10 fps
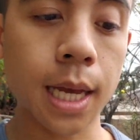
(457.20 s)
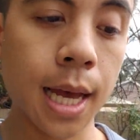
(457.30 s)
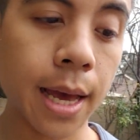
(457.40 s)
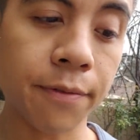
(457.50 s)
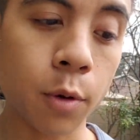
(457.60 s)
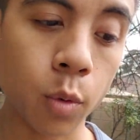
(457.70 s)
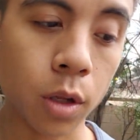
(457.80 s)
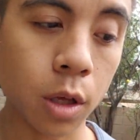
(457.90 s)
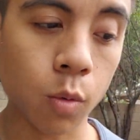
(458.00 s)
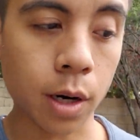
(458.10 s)
If you
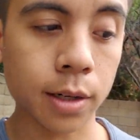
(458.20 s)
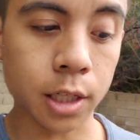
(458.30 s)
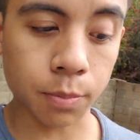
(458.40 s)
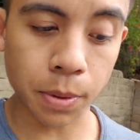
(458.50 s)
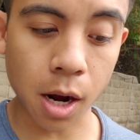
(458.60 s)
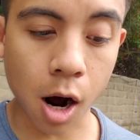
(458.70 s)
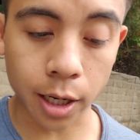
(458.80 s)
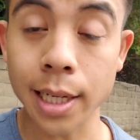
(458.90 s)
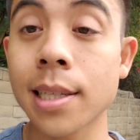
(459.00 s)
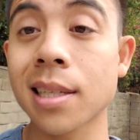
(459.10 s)
really want to just be
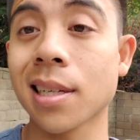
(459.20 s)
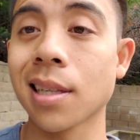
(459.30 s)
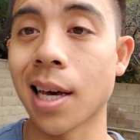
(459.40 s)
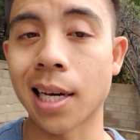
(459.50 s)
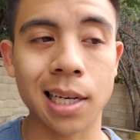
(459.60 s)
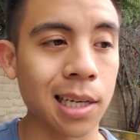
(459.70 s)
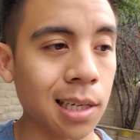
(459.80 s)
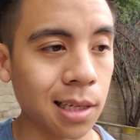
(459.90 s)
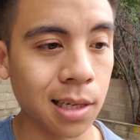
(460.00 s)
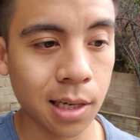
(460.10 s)
honest, like,
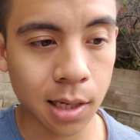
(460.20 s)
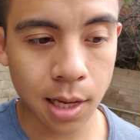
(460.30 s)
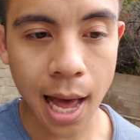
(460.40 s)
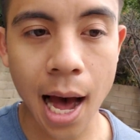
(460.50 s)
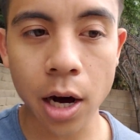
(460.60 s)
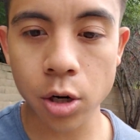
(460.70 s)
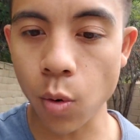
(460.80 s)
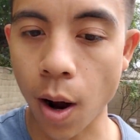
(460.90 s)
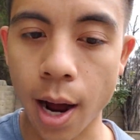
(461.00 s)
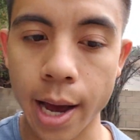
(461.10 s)
how
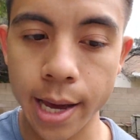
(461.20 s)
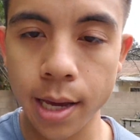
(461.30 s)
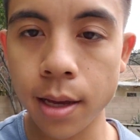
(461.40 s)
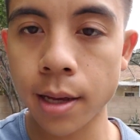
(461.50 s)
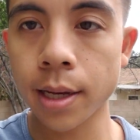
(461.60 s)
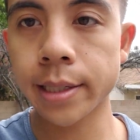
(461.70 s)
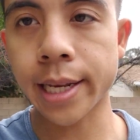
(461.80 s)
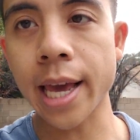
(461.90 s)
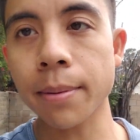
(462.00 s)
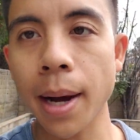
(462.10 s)
do I
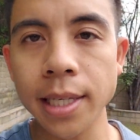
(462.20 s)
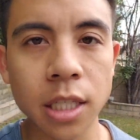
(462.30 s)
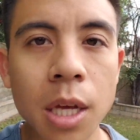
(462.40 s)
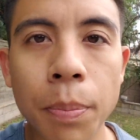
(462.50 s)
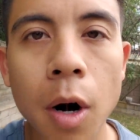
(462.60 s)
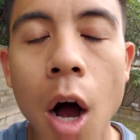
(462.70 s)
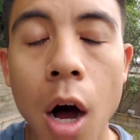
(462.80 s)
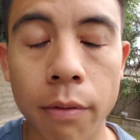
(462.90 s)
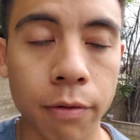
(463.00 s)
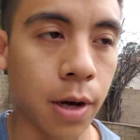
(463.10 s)
take my slipper
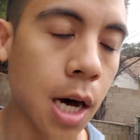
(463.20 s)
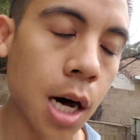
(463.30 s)
off?